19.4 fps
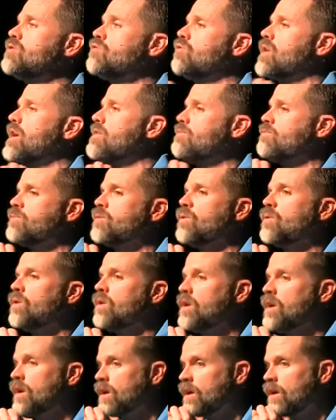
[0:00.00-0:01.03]
be
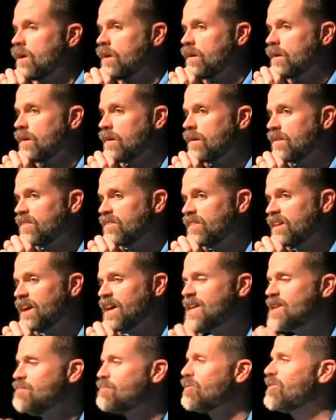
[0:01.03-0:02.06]
grateful that
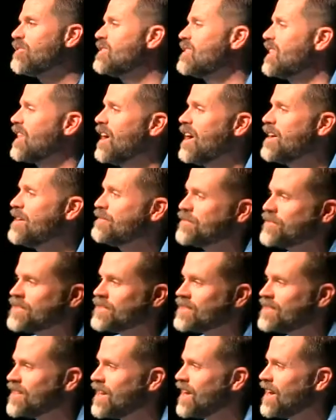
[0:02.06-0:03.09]
He breathed life
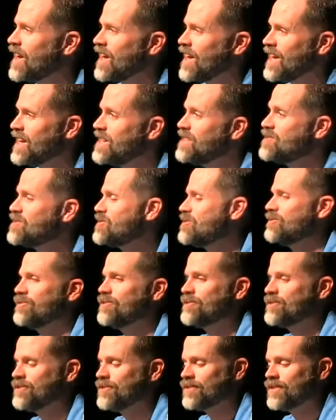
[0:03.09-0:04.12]
in, into
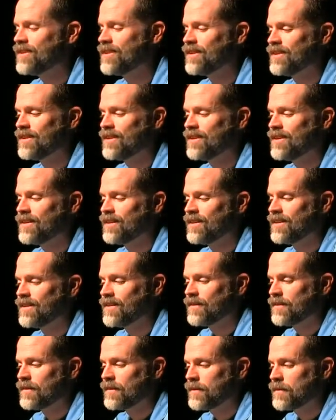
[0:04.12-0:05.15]
you.
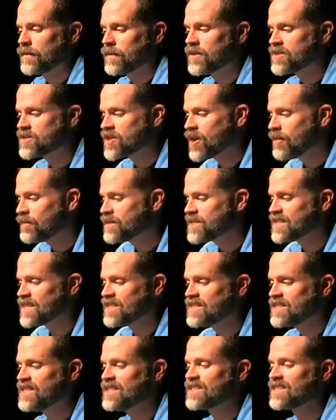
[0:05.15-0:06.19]
The psalmist
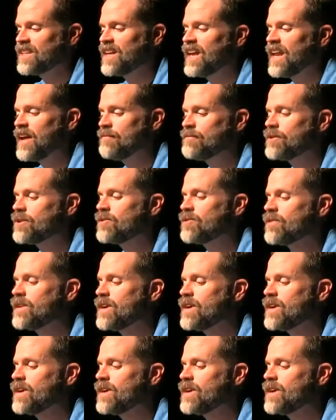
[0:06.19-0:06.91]
says this Let every